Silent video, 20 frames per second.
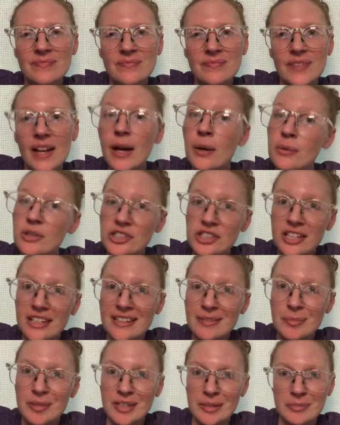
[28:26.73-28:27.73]
I wish I
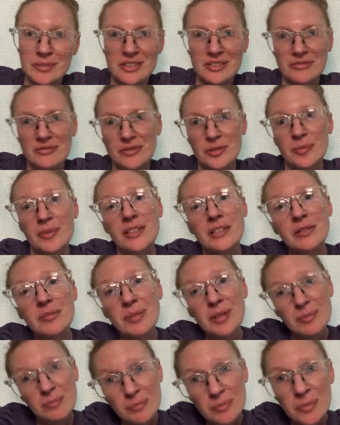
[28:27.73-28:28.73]
had been able to film a little
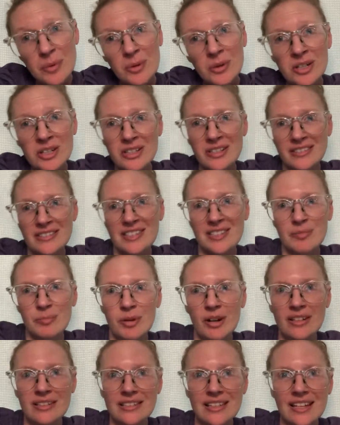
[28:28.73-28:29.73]
bit more during this
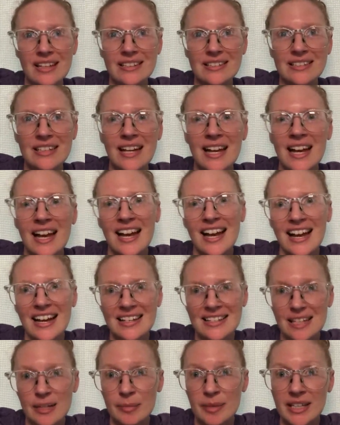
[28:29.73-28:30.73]
process
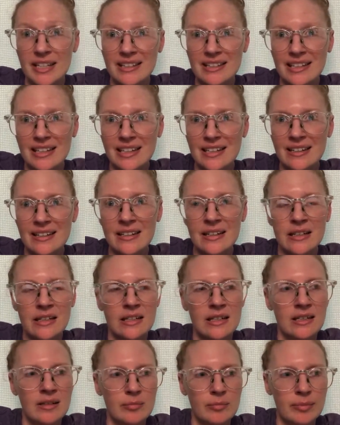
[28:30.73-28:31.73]
as I'm healing,
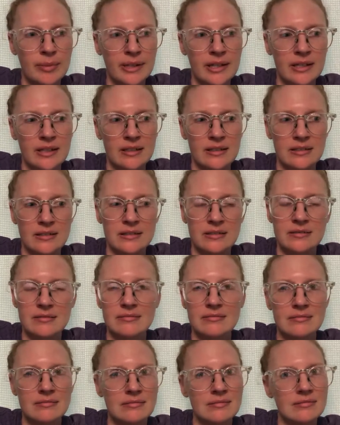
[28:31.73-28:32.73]
but
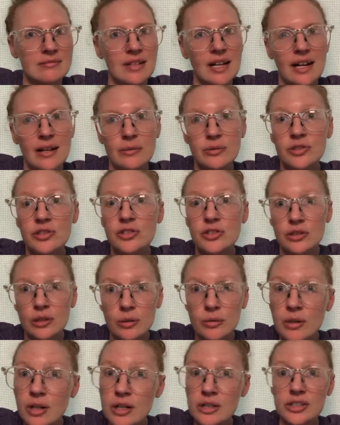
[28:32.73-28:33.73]
I was so
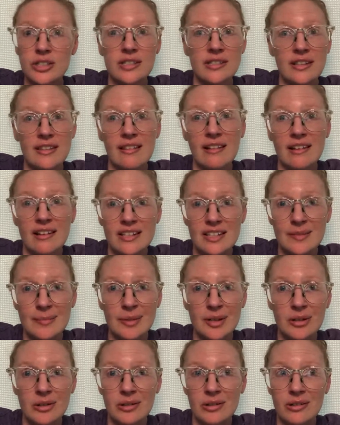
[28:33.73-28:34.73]
nauseous in the
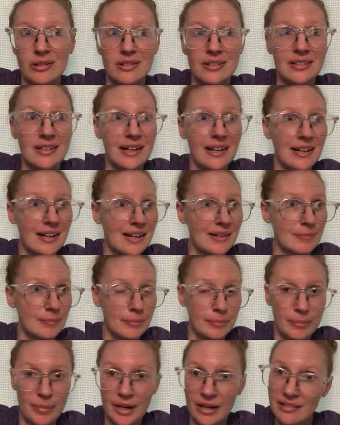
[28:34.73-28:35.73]
hospital, I
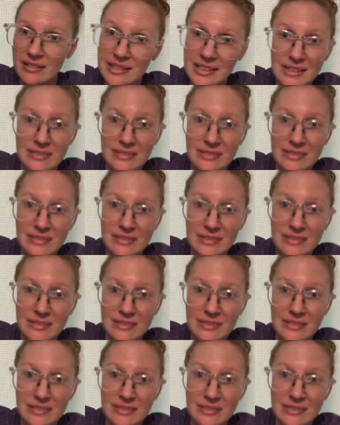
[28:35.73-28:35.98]
barely